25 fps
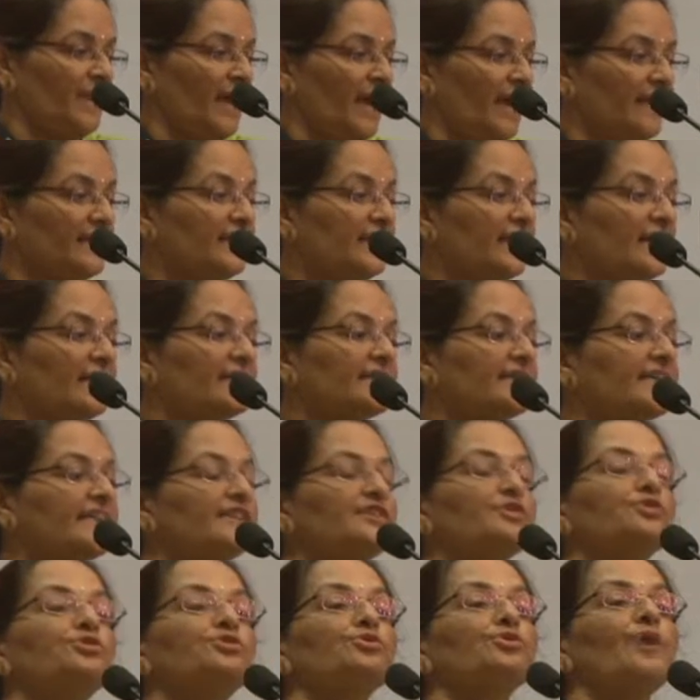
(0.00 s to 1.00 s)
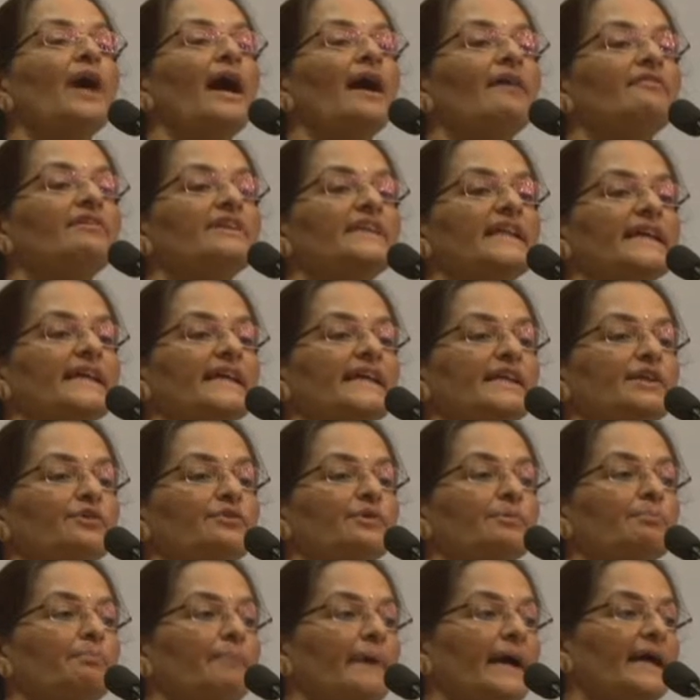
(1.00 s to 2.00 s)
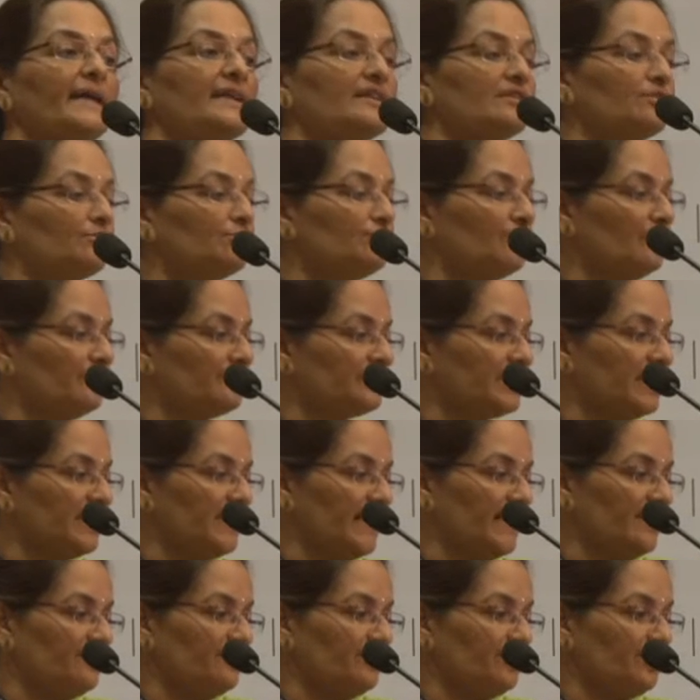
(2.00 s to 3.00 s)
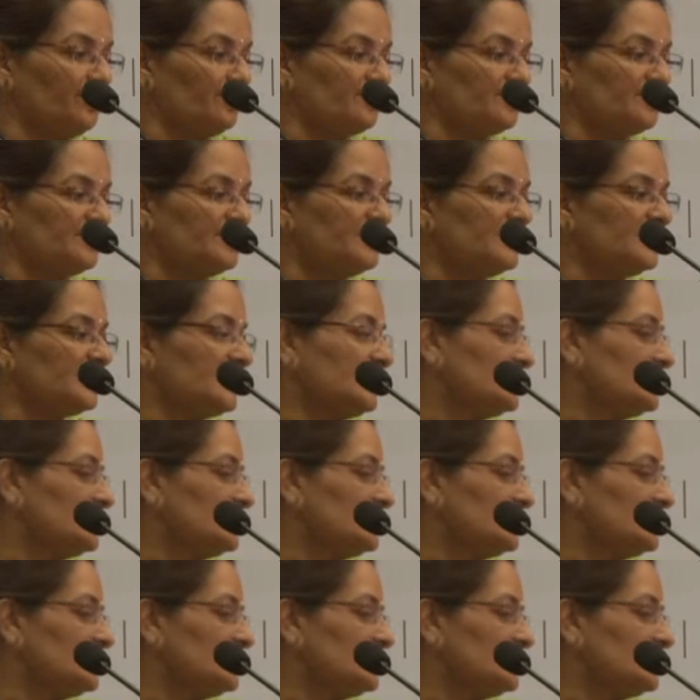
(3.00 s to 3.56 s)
and continue to have a negative impact throughout the life courses.